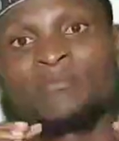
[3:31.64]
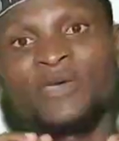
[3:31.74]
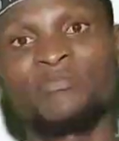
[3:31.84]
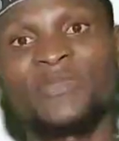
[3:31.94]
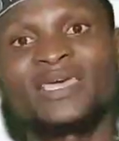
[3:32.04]

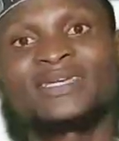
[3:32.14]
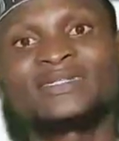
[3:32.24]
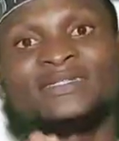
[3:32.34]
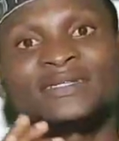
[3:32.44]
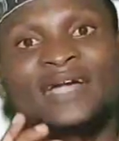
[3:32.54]
may
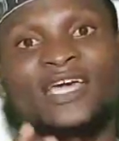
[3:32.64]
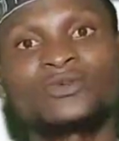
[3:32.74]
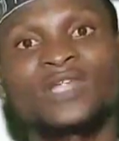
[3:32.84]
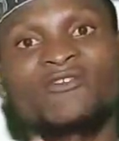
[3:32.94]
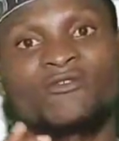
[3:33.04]
make the right
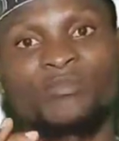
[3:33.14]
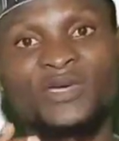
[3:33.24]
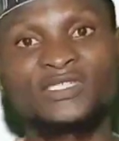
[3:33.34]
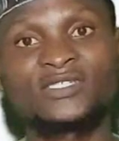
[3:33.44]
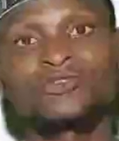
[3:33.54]
to life of a
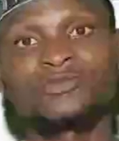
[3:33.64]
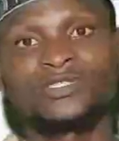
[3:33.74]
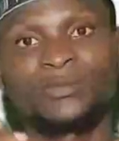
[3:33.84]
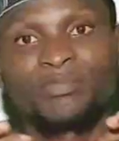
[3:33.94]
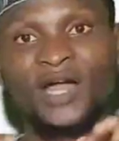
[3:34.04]
patient to be
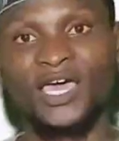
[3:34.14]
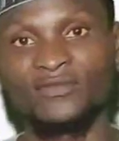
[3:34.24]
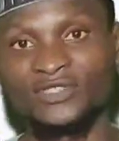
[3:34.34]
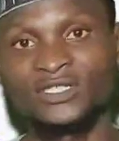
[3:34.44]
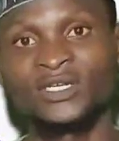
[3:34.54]

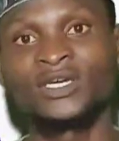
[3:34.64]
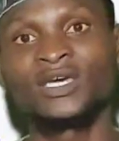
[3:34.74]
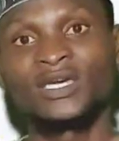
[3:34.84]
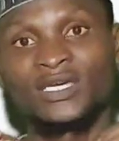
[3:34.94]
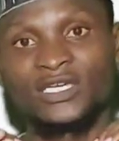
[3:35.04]
deprived
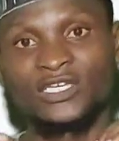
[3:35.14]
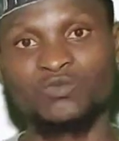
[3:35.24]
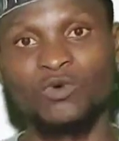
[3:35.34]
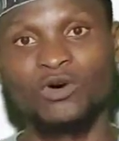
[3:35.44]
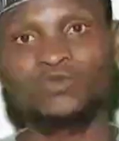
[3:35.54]
is
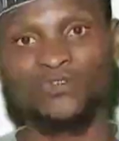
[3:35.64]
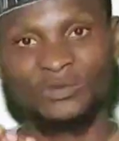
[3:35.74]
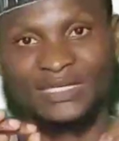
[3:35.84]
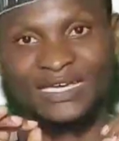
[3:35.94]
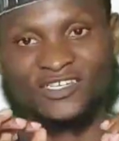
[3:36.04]
what we've
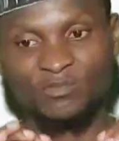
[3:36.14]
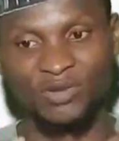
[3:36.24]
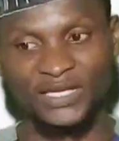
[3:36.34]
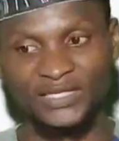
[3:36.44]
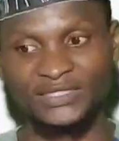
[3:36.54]
been
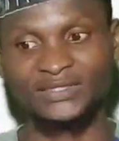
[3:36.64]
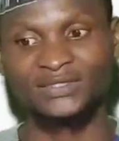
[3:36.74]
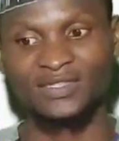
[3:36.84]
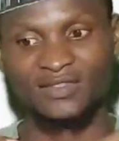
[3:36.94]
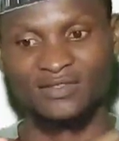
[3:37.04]

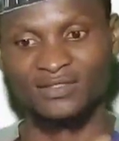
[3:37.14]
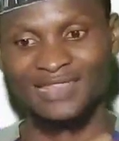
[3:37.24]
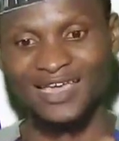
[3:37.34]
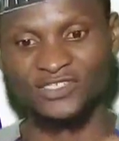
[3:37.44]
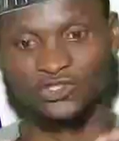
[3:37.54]
explaining since
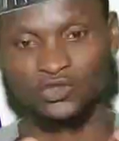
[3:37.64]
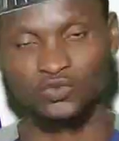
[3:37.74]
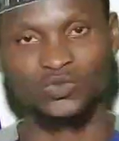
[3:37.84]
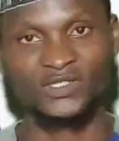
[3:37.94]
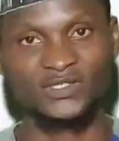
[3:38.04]
last 2
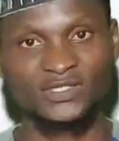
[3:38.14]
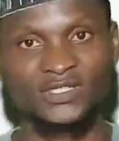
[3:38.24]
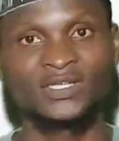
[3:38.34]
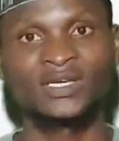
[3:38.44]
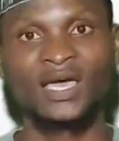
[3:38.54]
weeks,
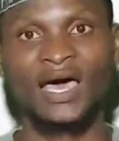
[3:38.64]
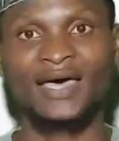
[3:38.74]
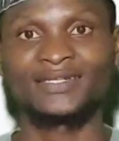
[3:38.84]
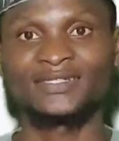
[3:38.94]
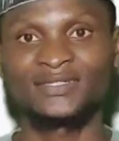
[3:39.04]

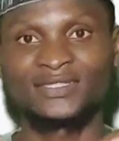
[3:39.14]
and